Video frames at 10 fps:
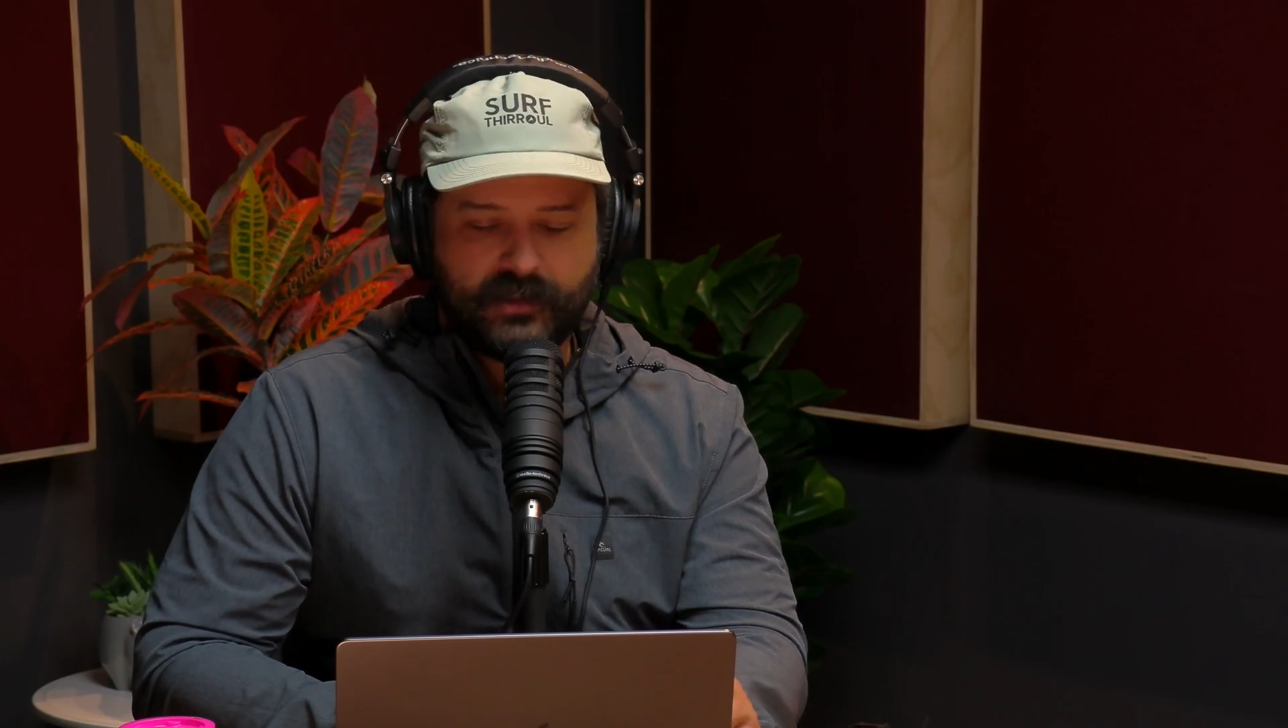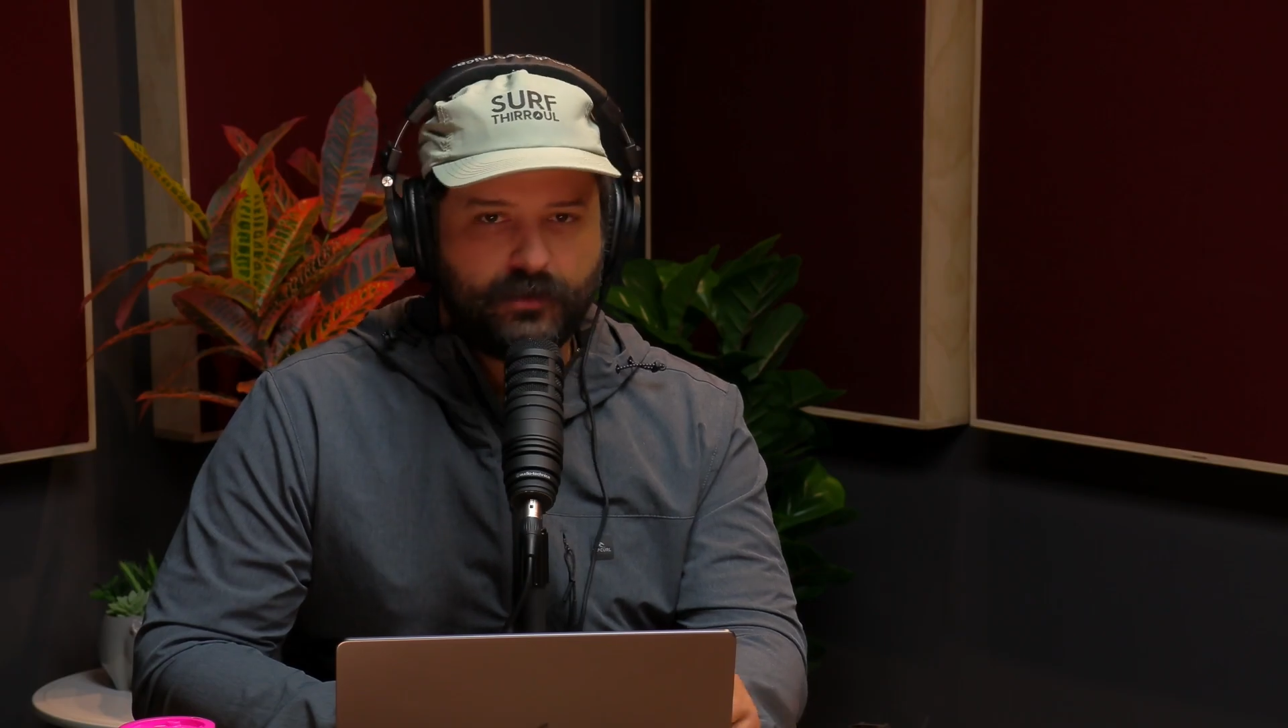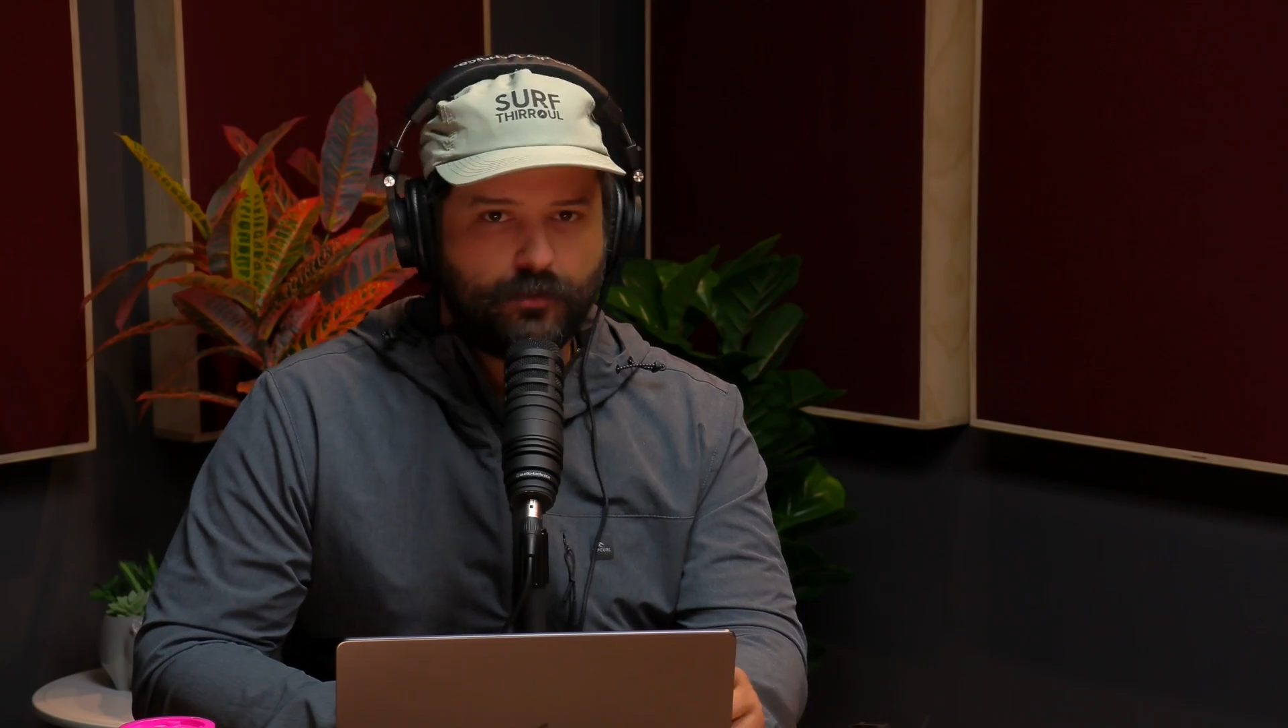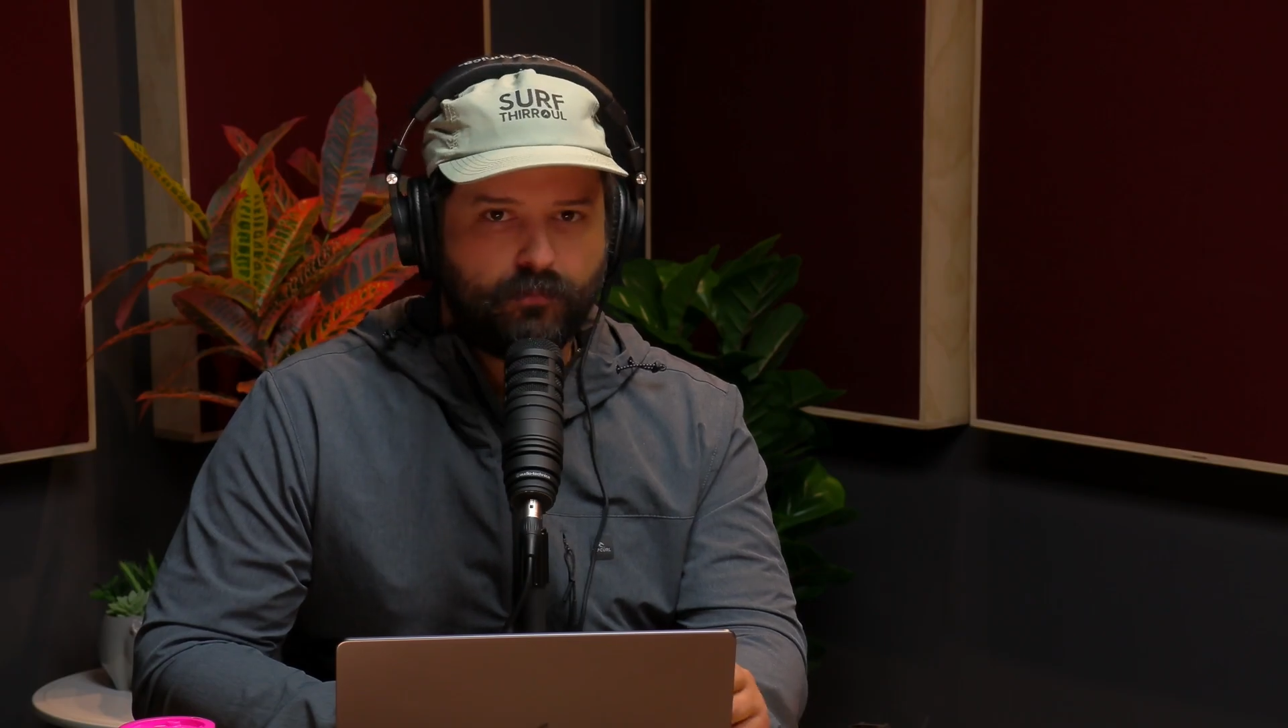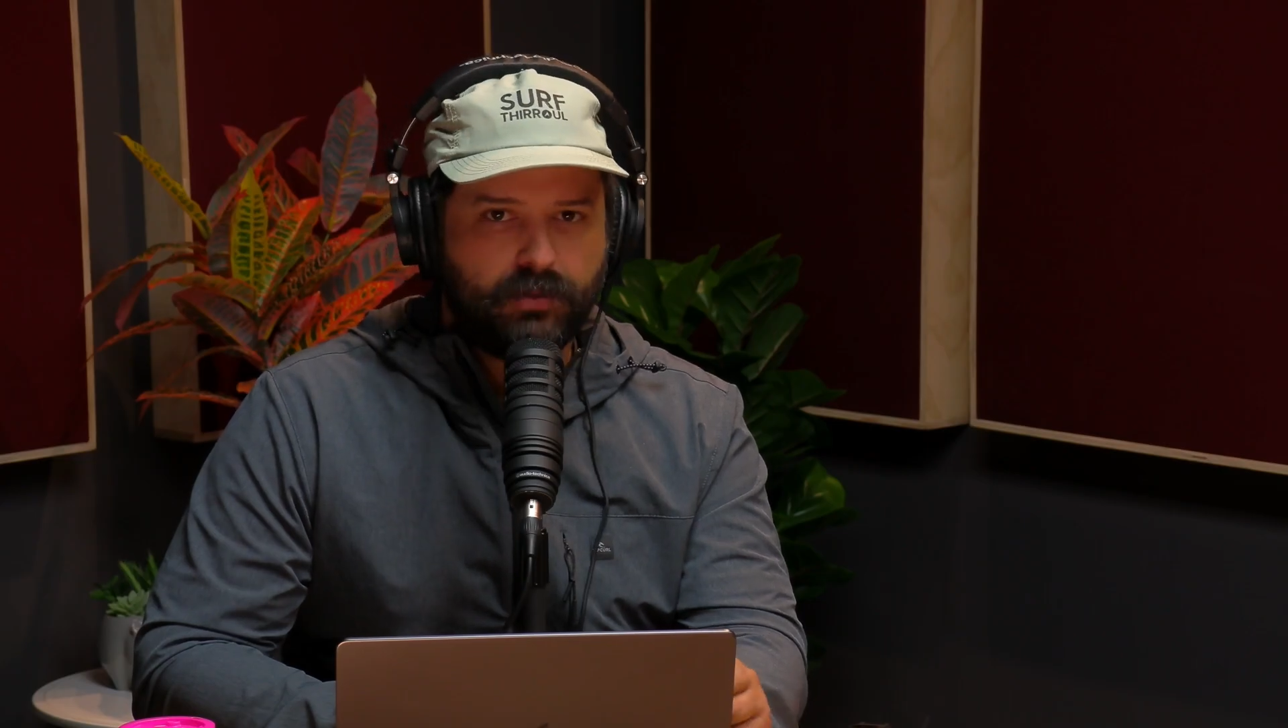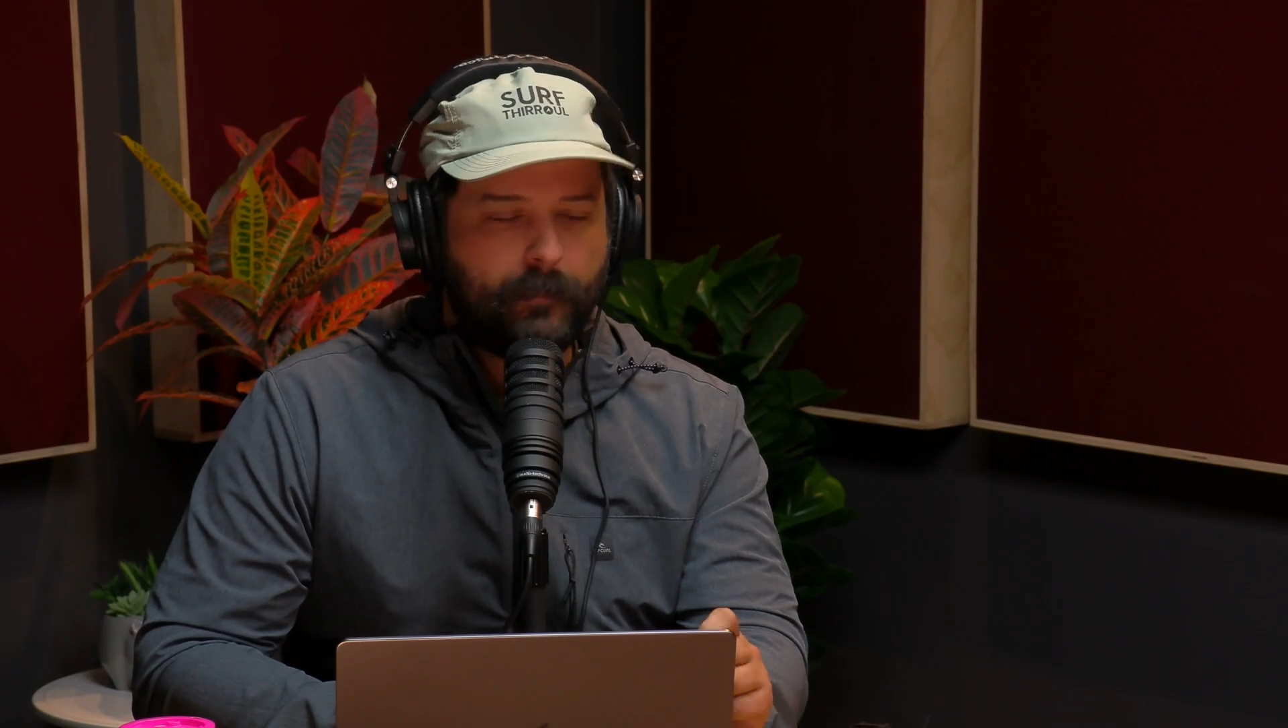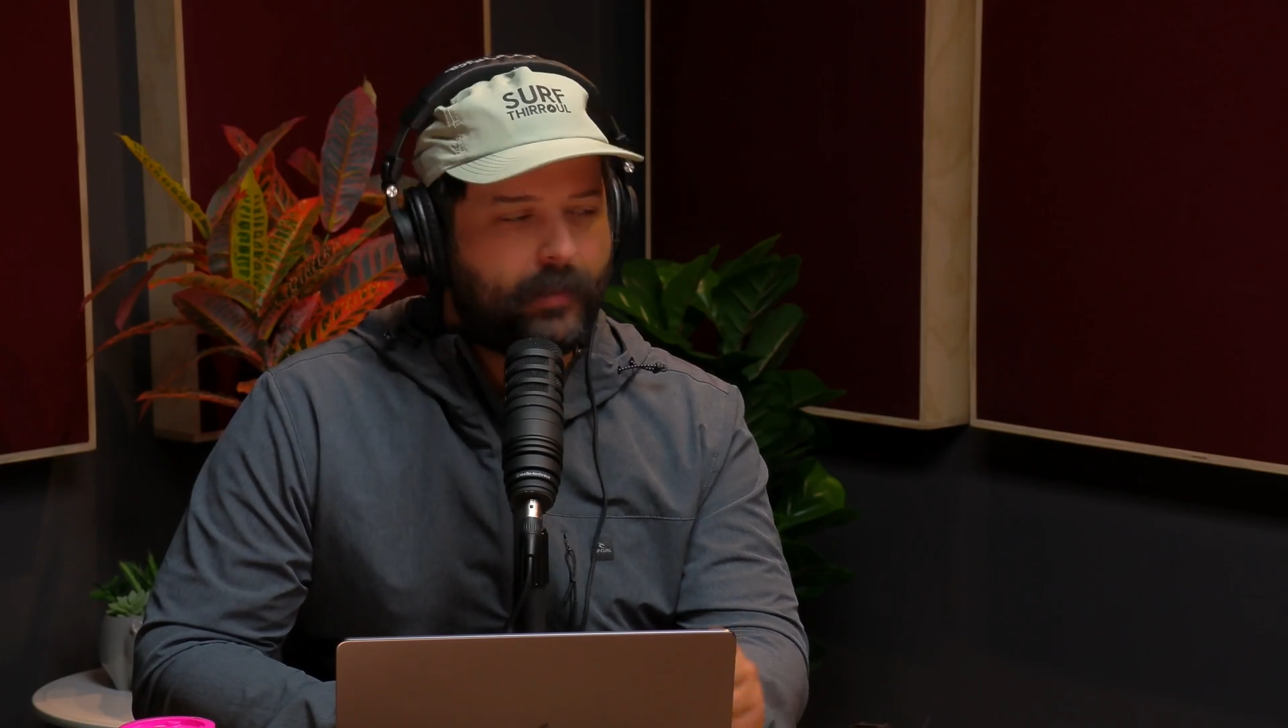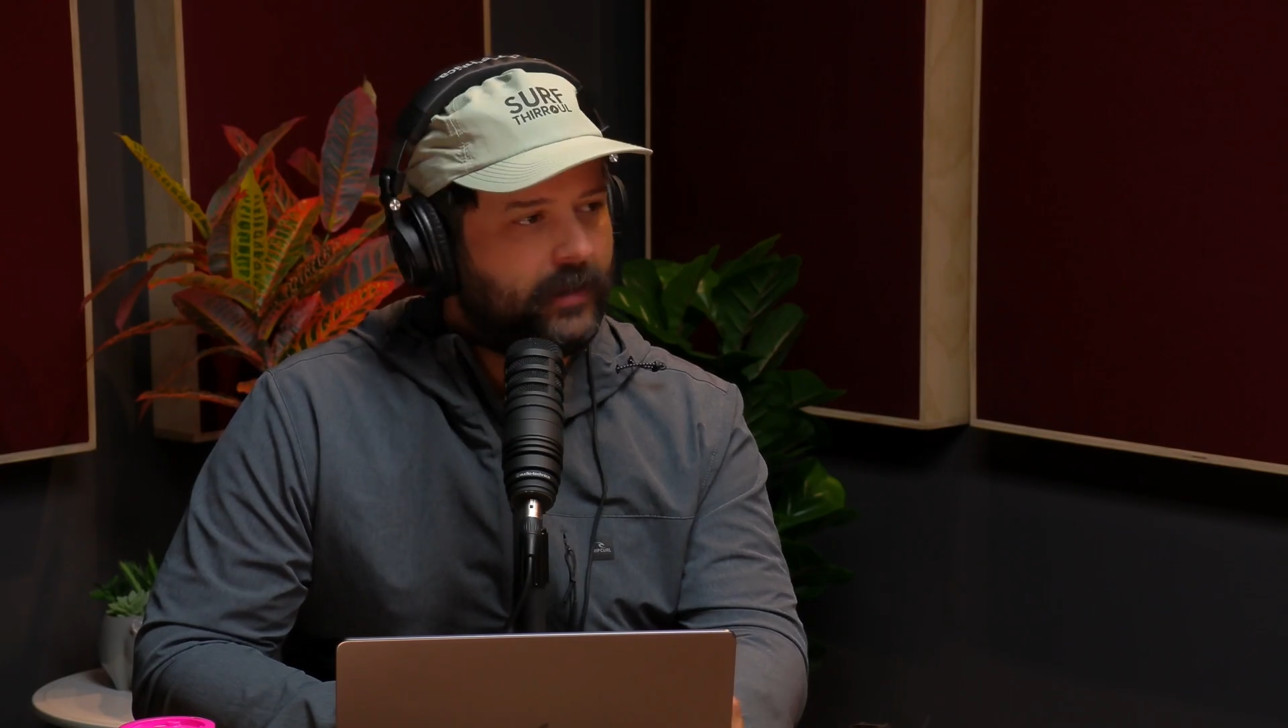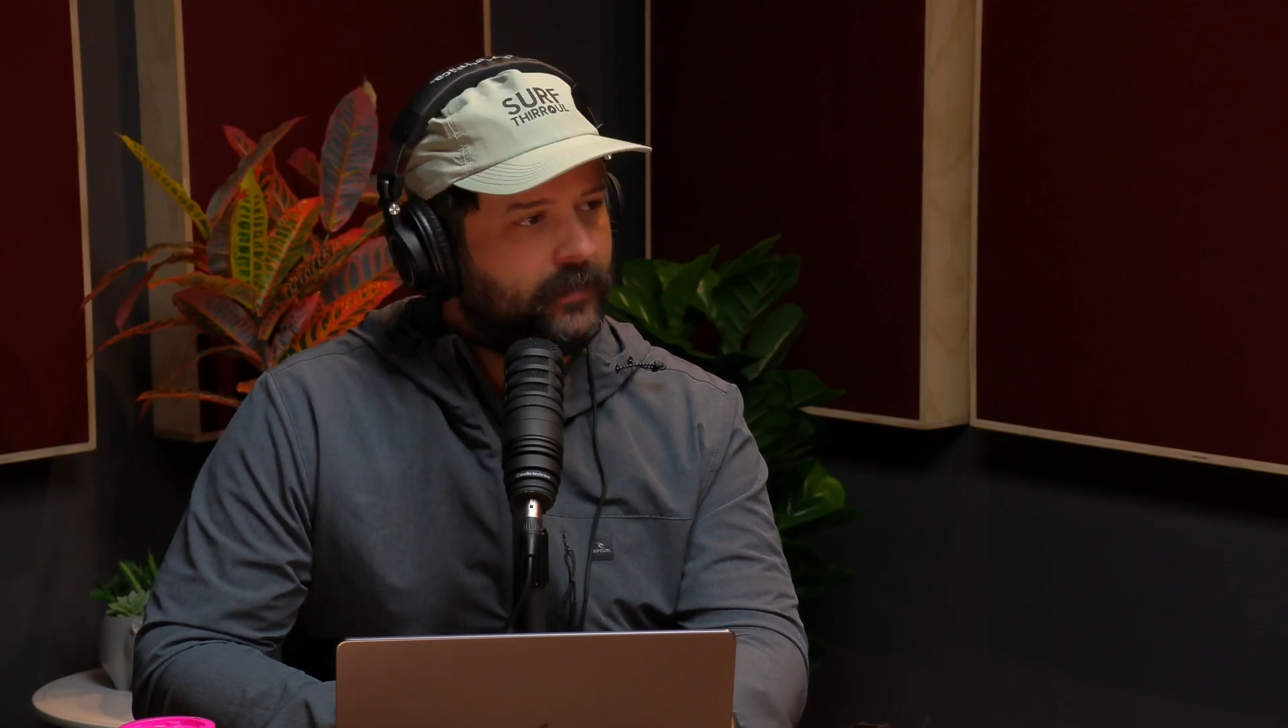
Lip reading: little blip